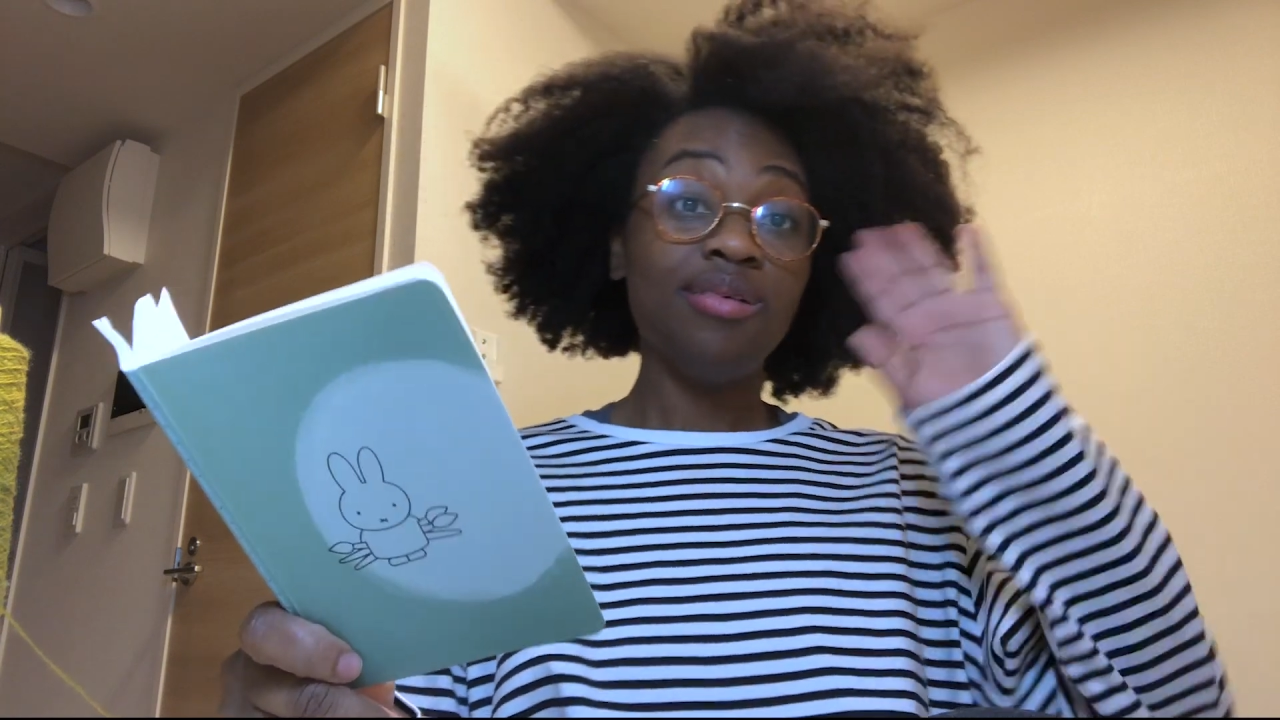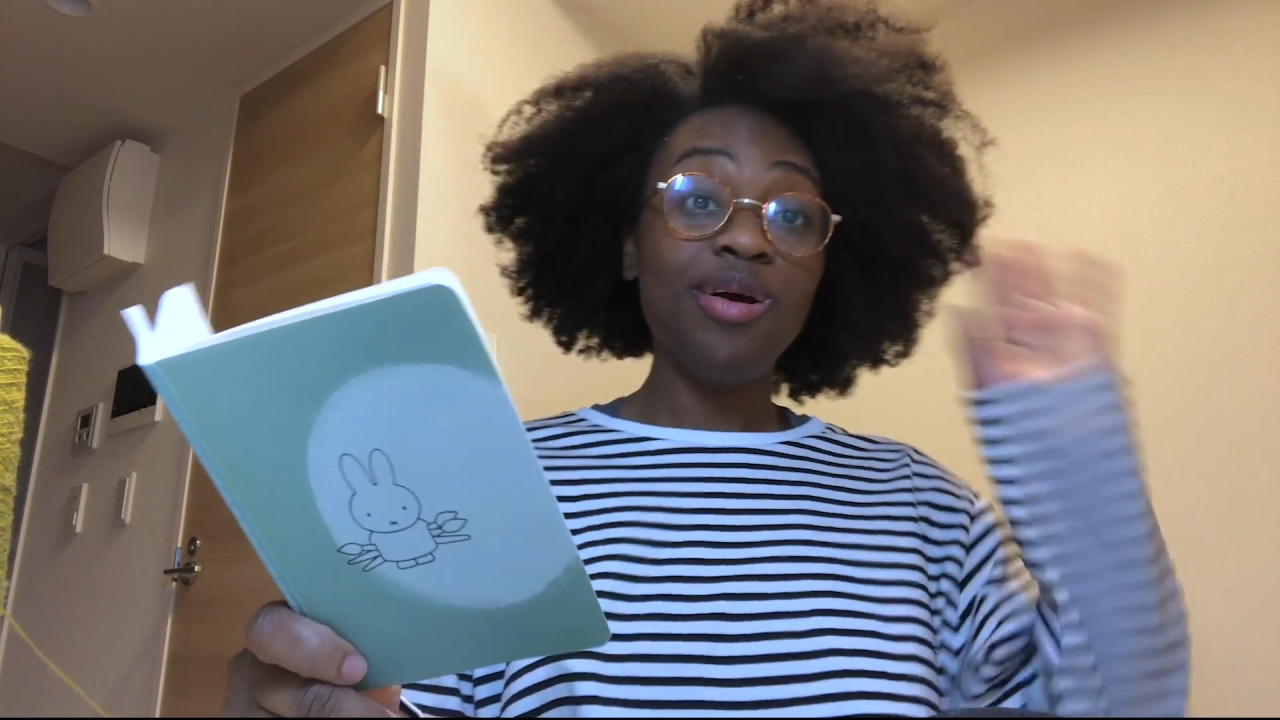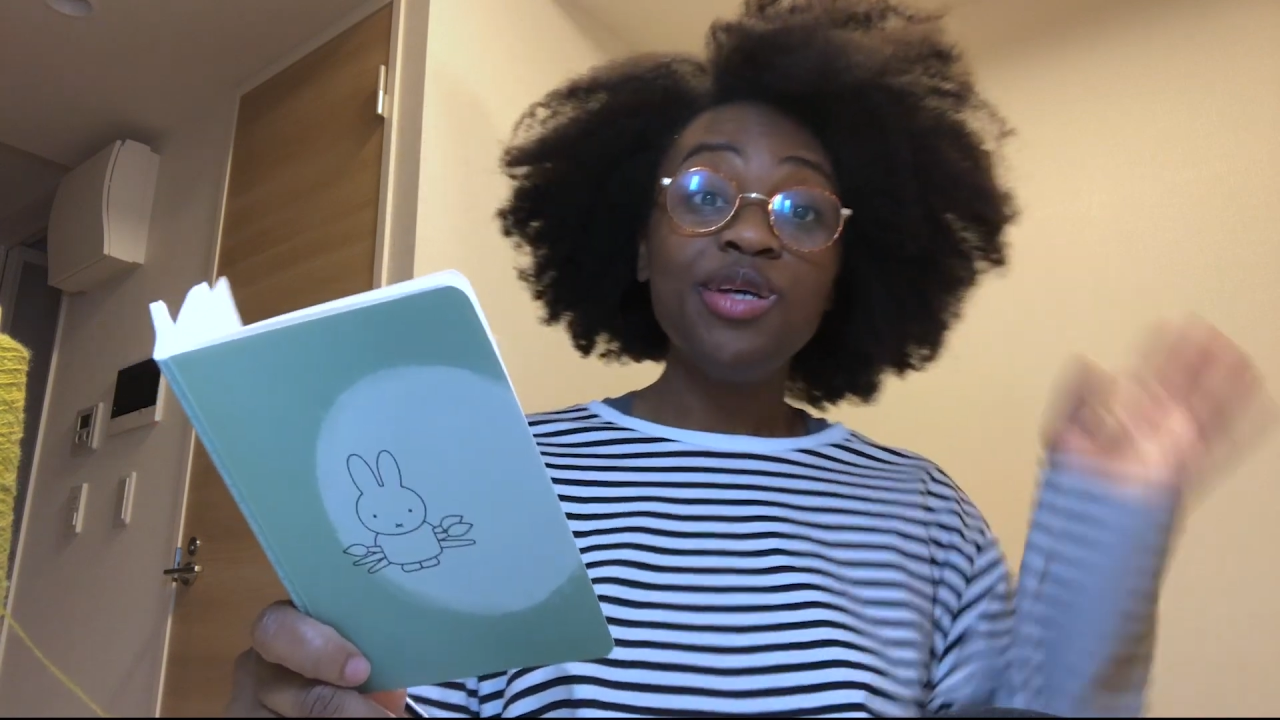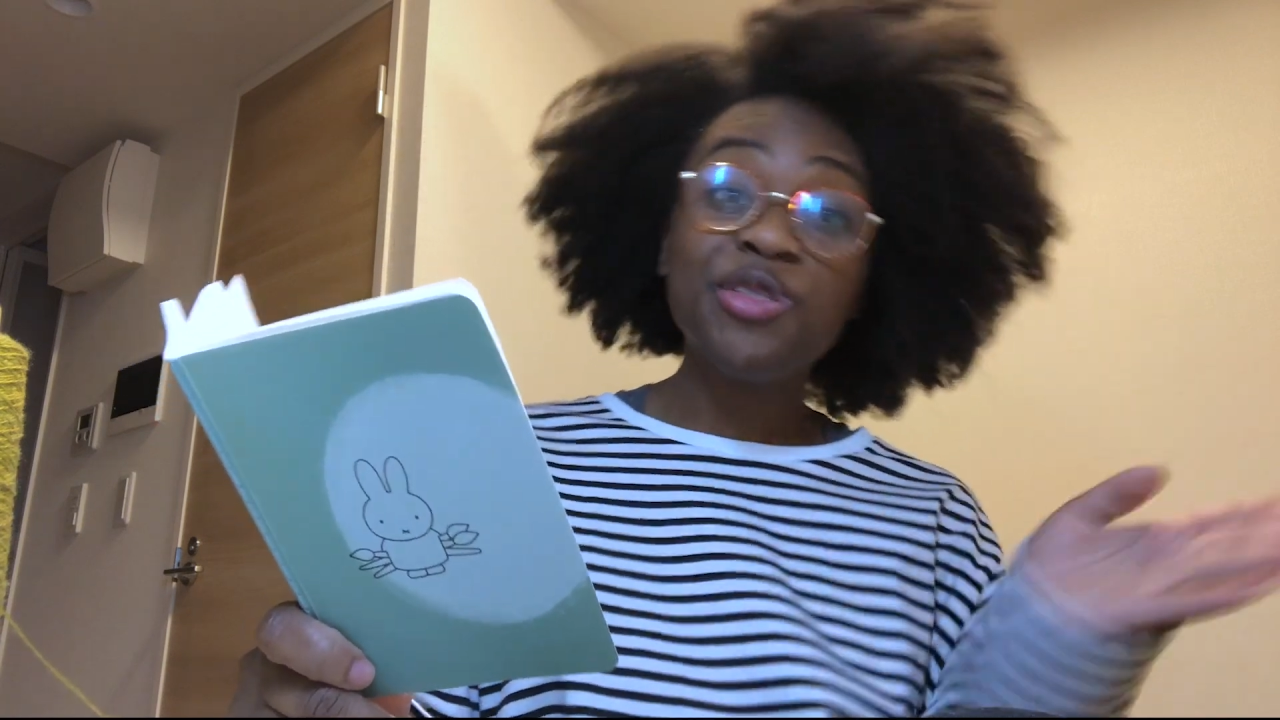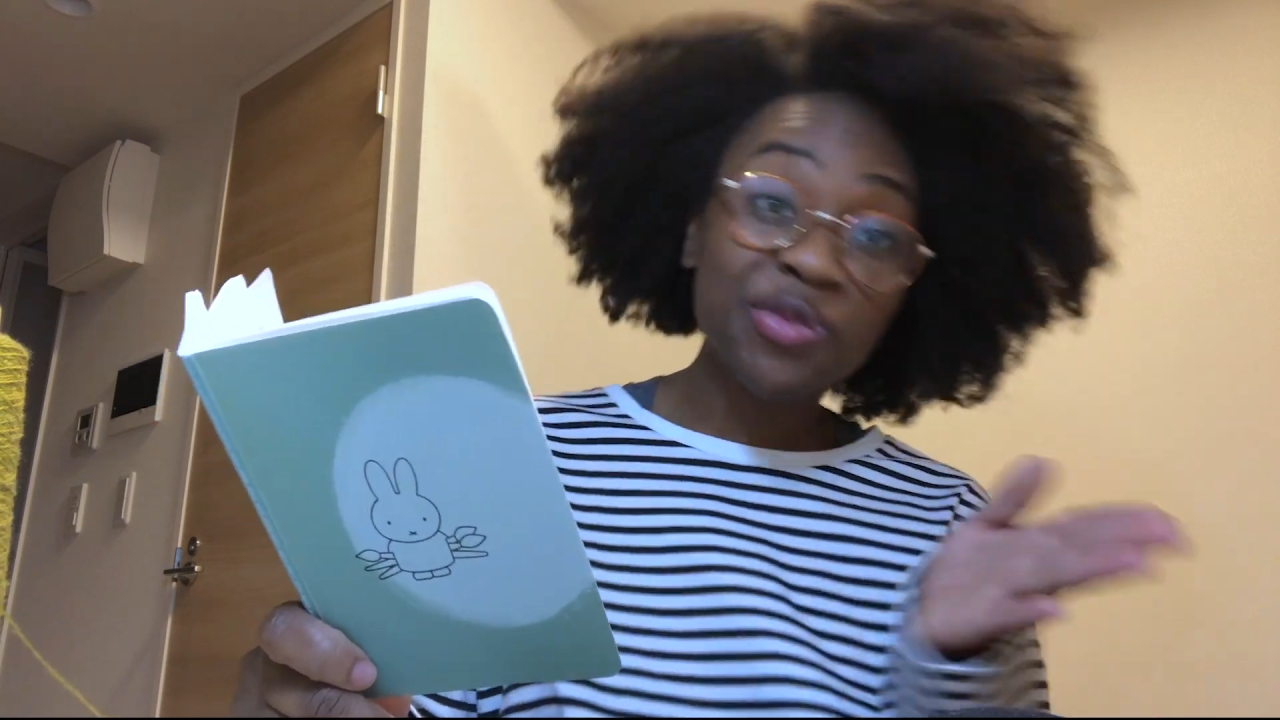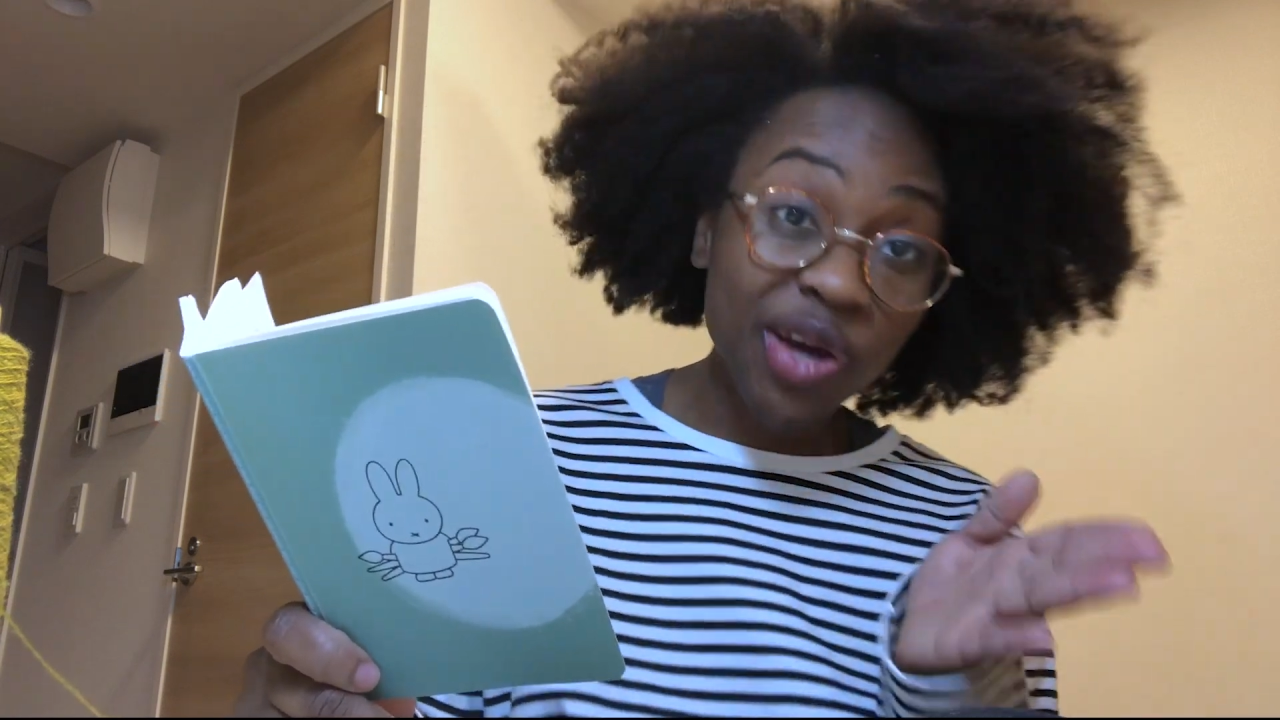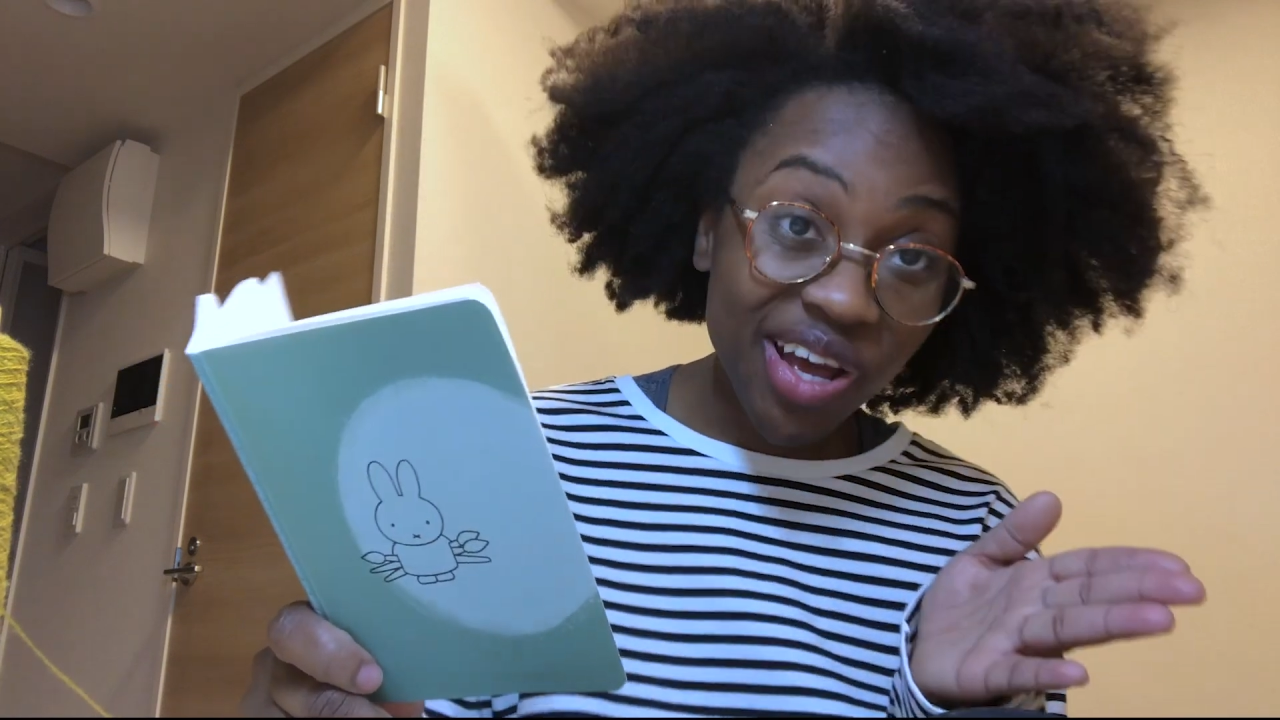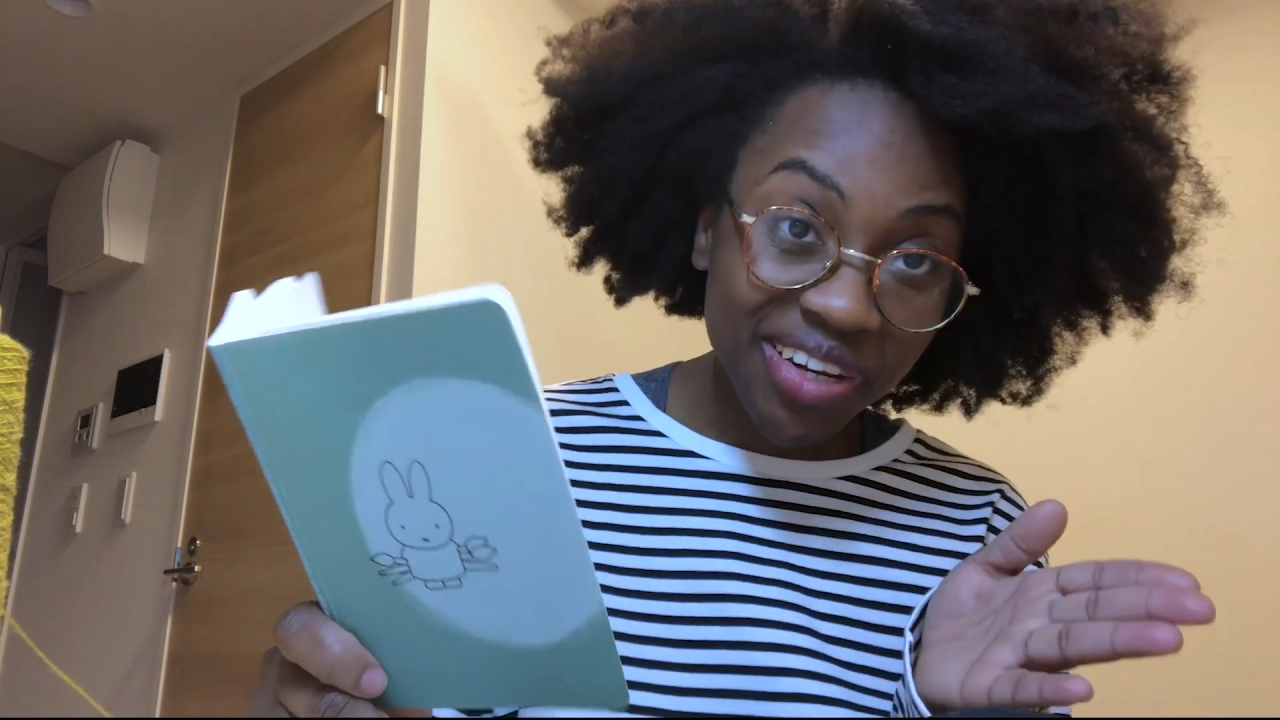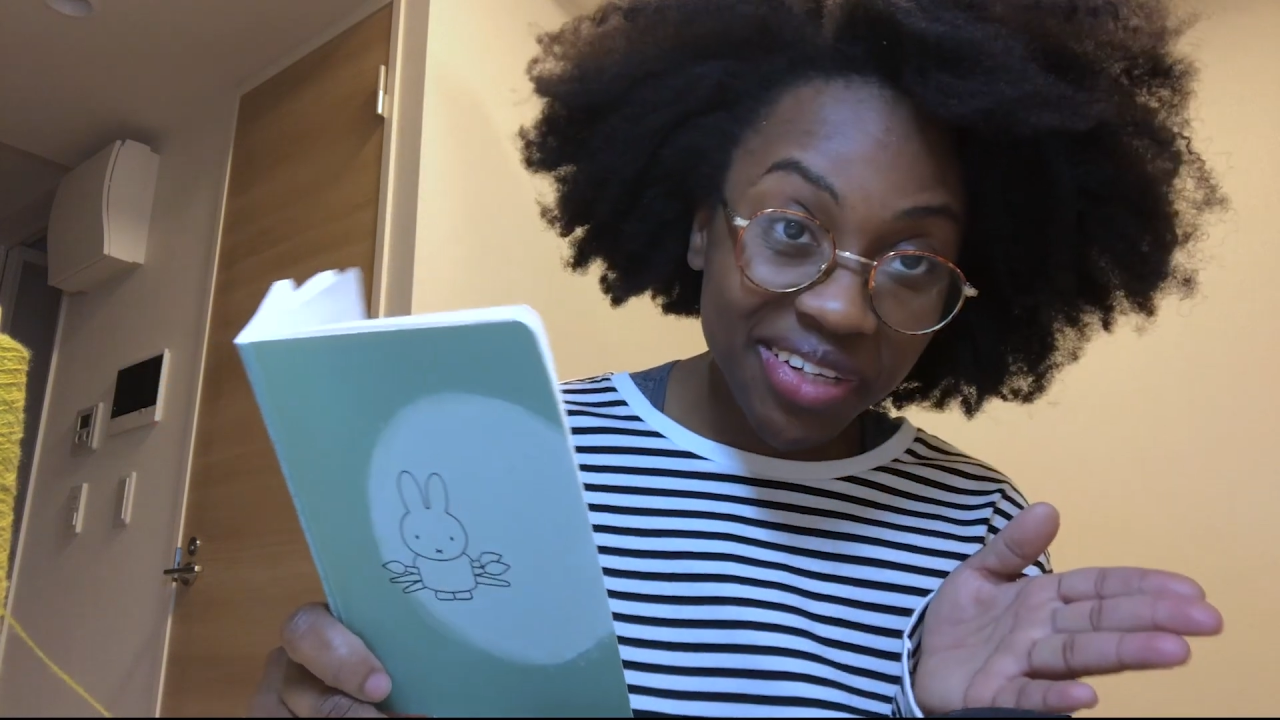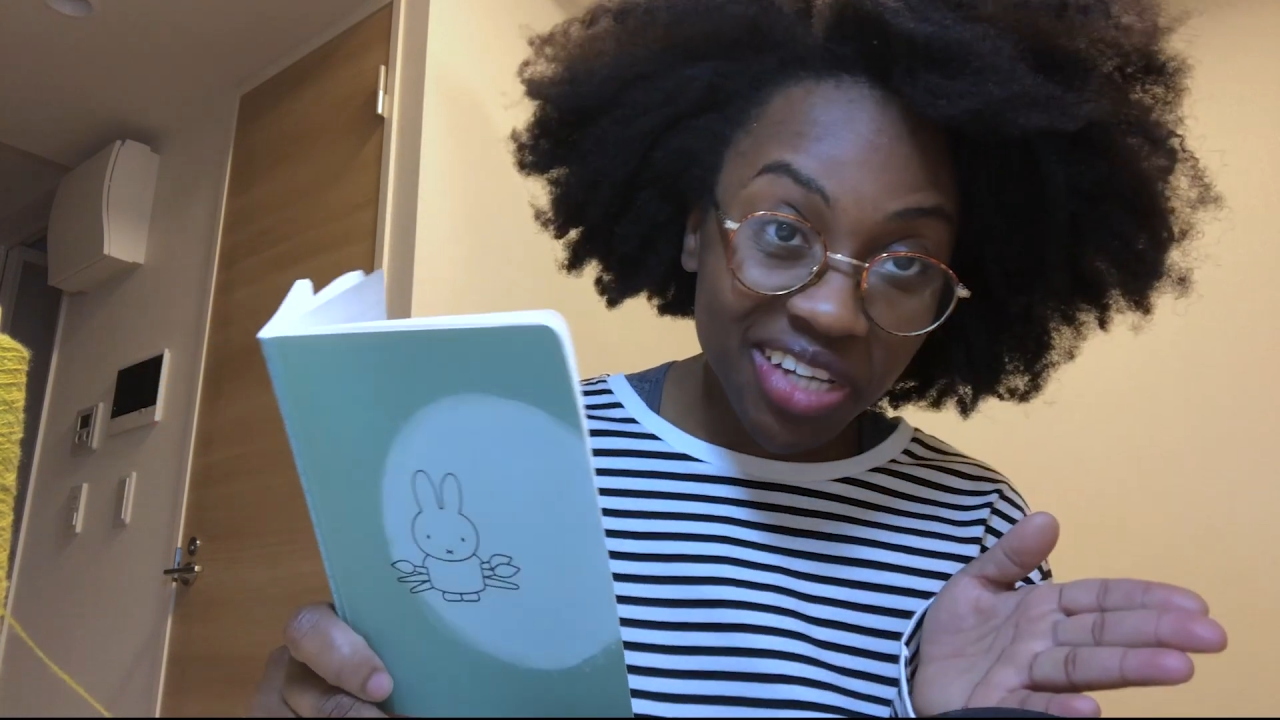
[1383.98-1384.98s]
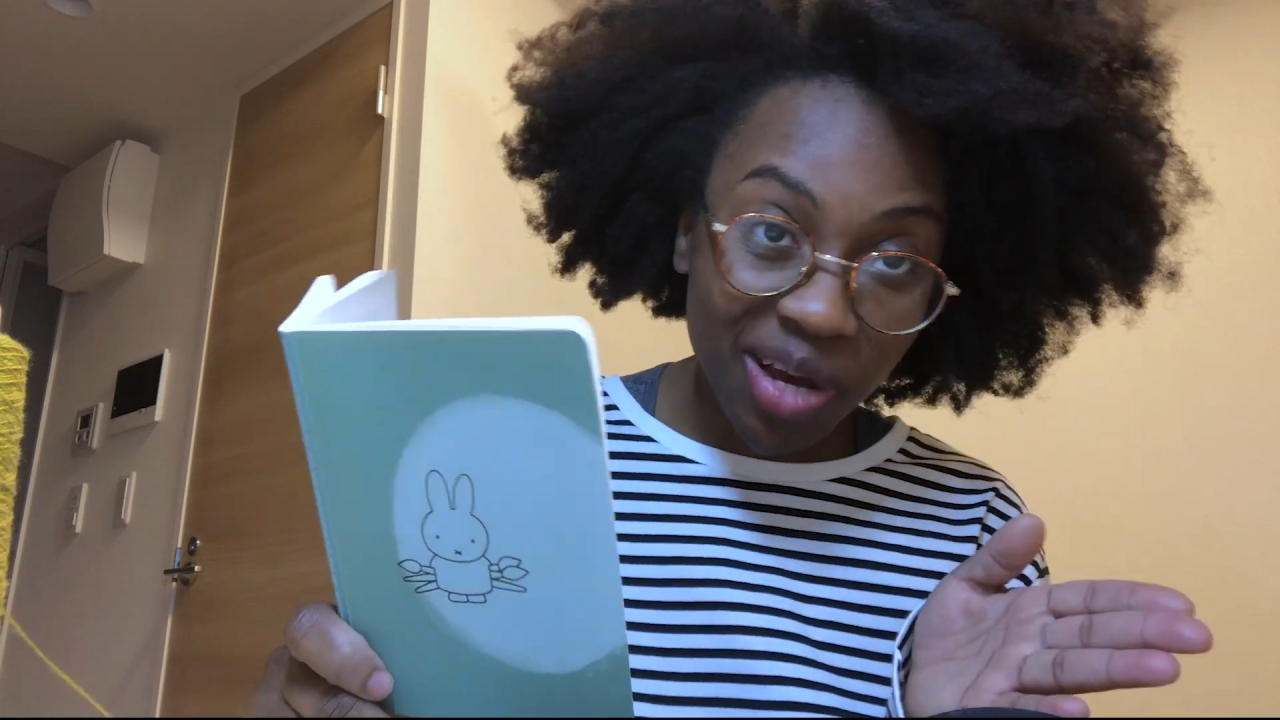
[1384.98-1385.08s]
A swirly